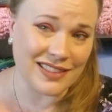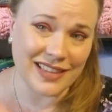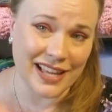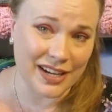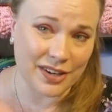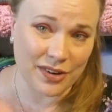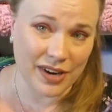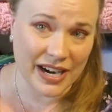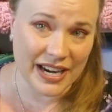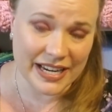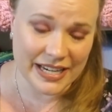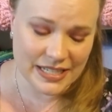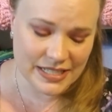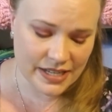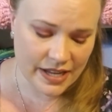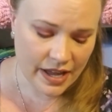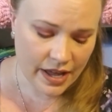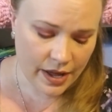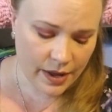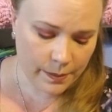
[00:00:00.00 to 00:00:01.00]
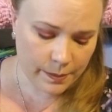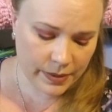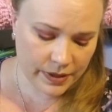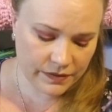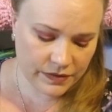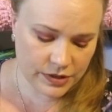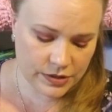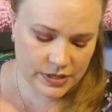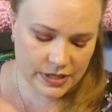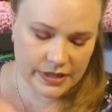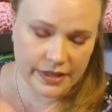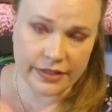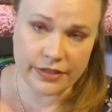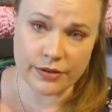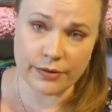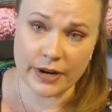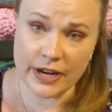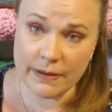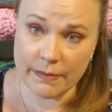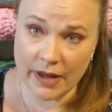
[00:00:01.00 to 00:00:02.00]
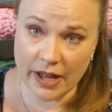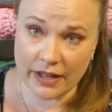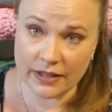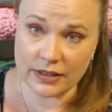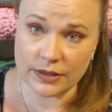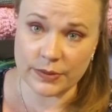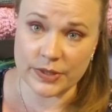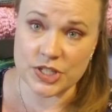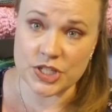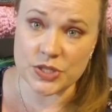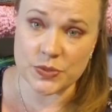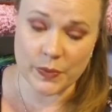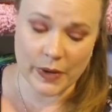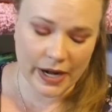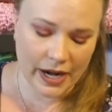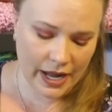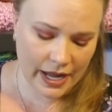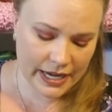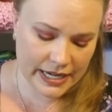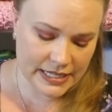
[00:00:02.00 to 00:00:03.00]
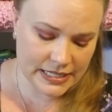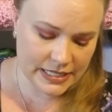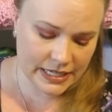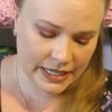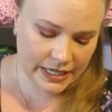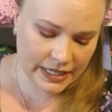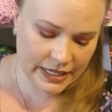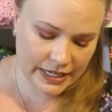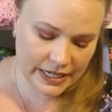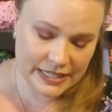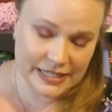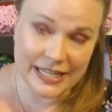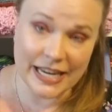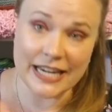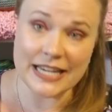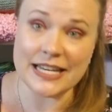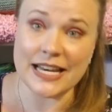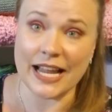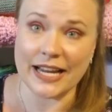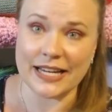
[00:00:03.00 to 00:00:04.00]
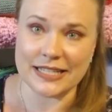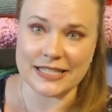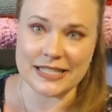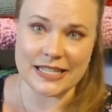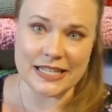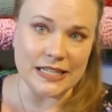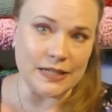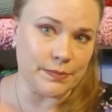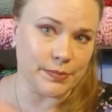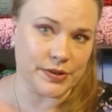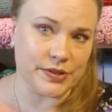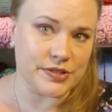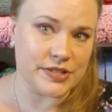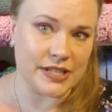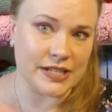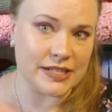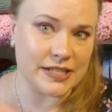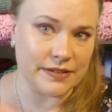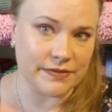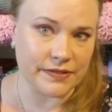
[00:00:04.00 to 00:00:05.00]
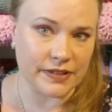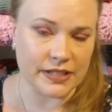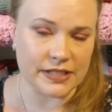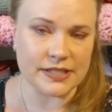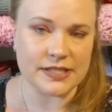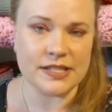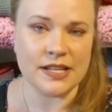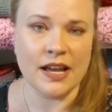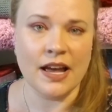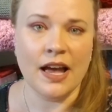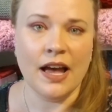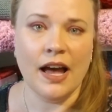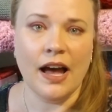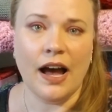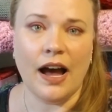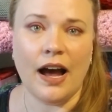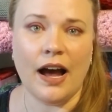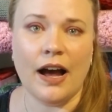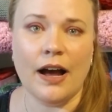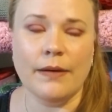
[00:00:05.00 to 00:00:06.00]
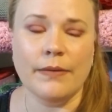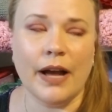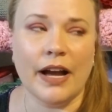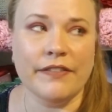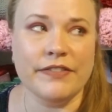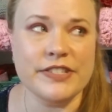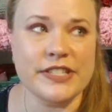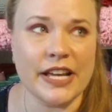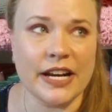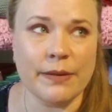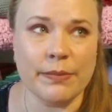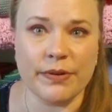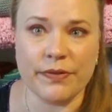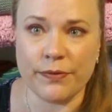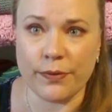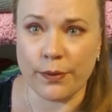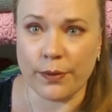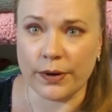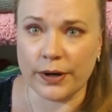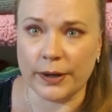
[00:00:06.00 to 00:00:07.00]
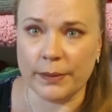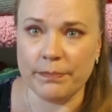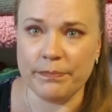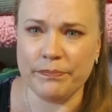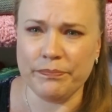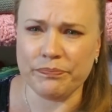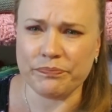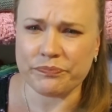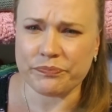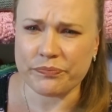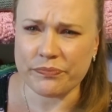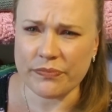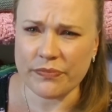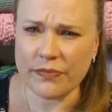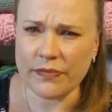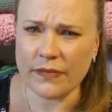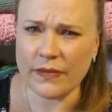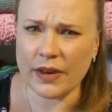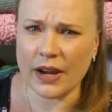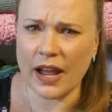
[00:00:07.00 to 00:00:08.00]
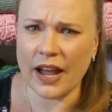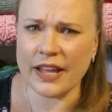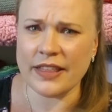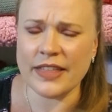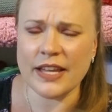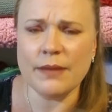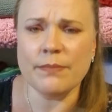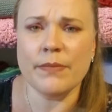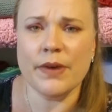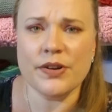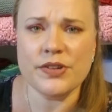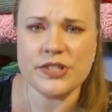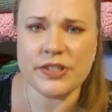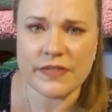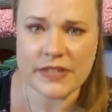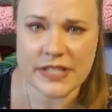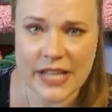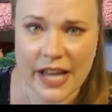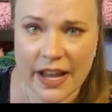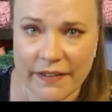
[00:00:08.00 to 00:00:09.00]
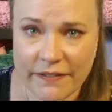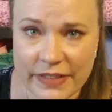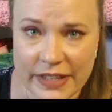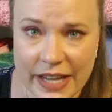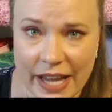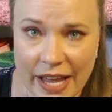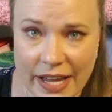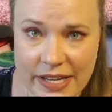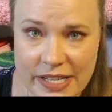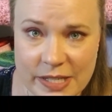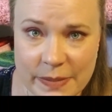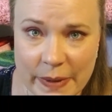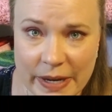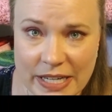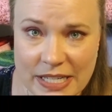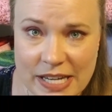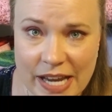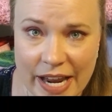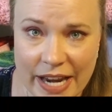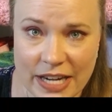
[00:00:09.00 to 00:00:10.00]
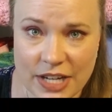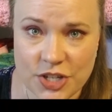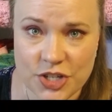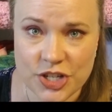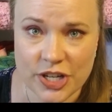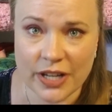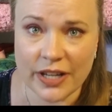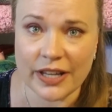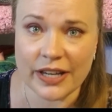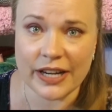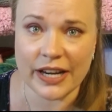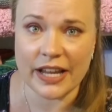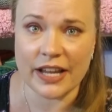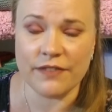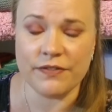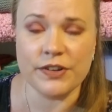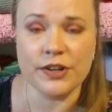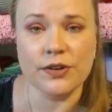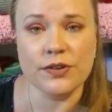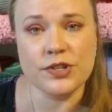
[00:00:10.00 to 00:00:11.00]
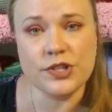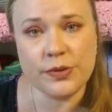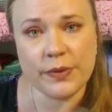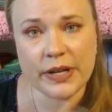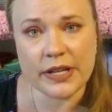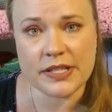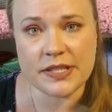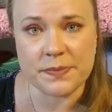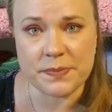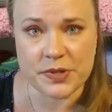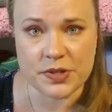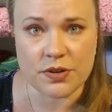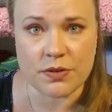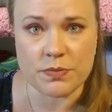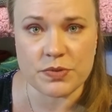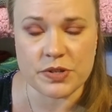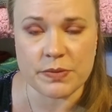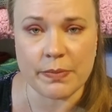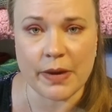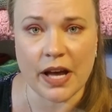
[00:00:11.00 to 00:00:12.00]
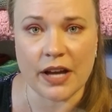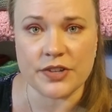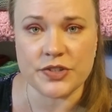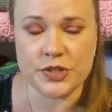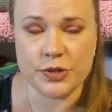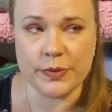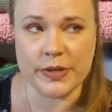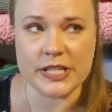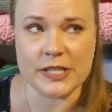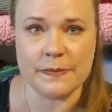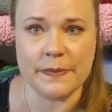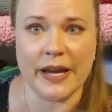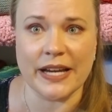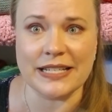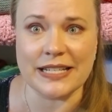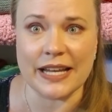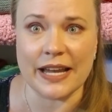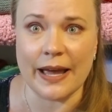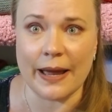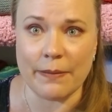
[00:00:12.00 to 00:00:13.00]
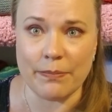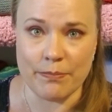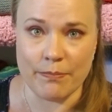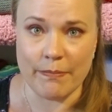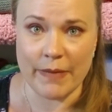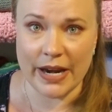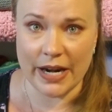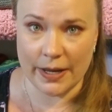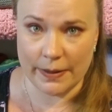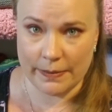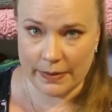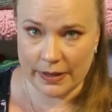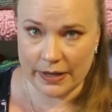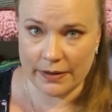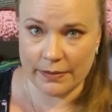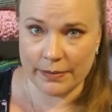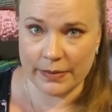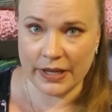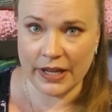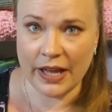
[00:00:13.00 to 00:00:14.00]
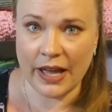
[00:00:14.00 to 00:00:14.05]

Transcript: that great. But if you did the 3 month, which is what I did, it's a 19% difference. I've said it before. I think most of us have the expectation, if you're doing a subscription box, you expect at minimum